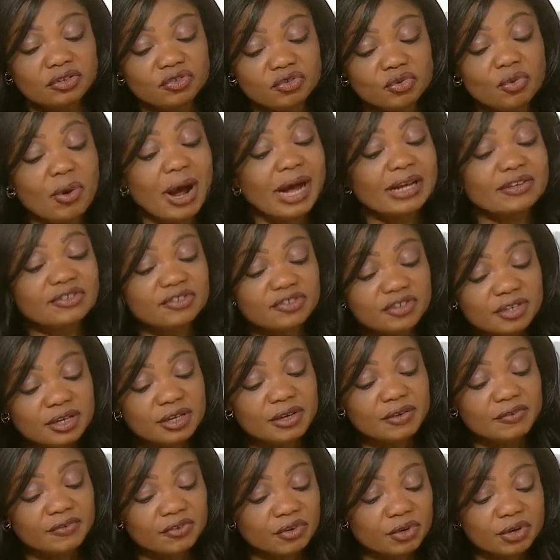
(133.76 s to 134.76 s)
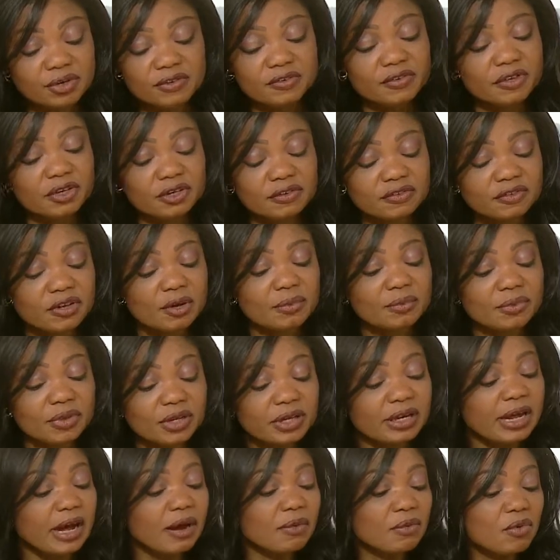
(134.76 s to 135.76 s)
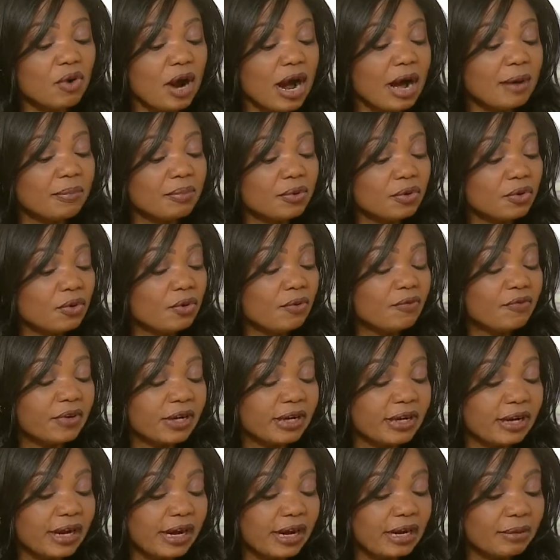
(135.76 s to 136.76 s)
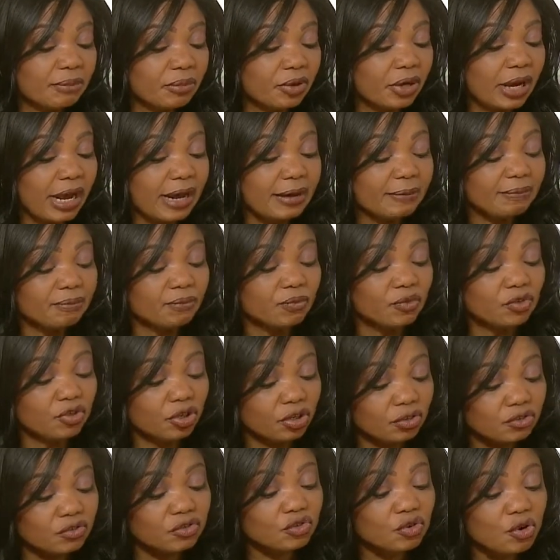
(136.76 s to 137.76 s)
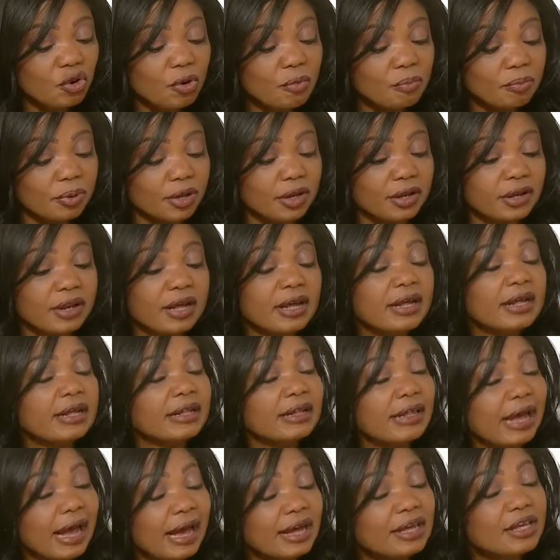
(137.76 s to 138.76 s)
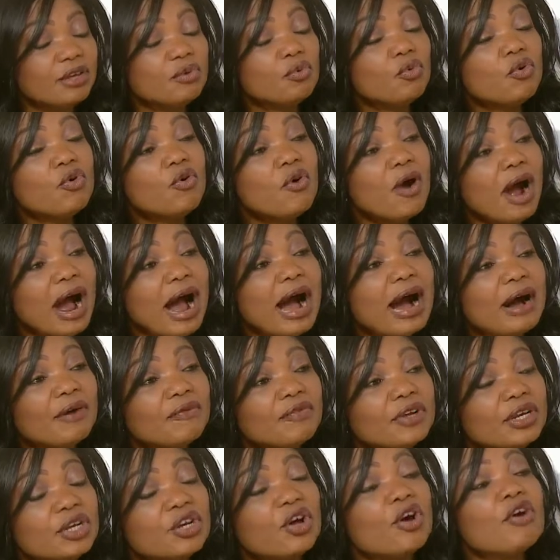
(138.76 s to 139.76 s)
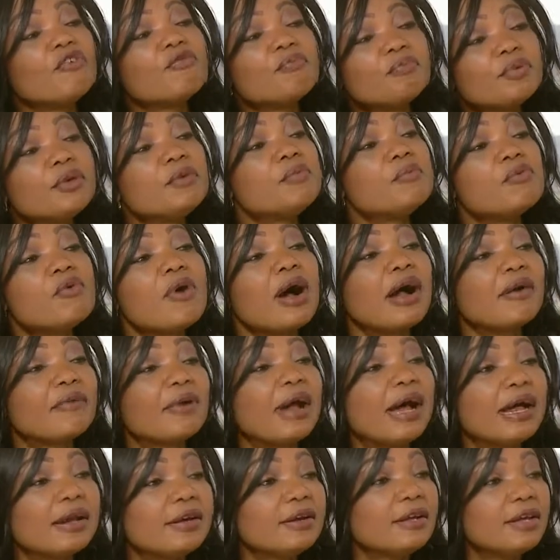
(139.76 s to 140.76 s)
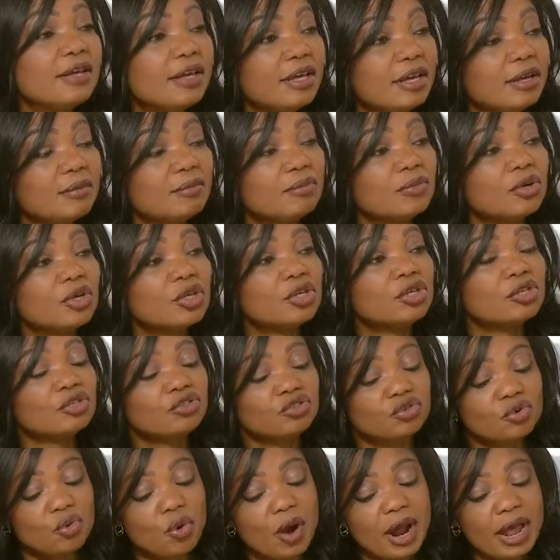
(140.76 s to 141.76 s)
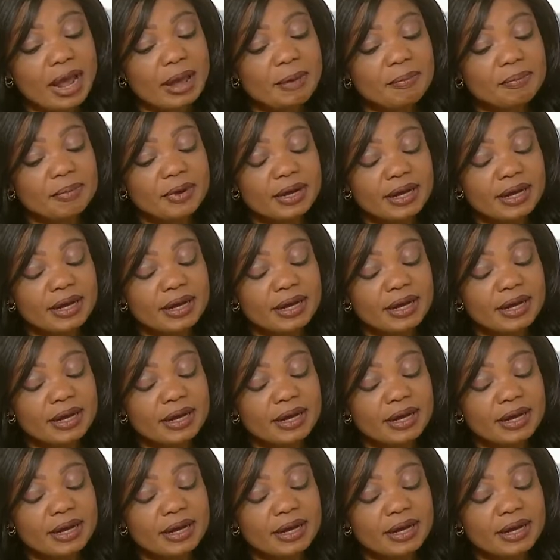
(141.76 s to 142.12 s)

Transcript: achieve. So it's not something that will happen overnight. But I'm just hoping that he will have enough people around him to help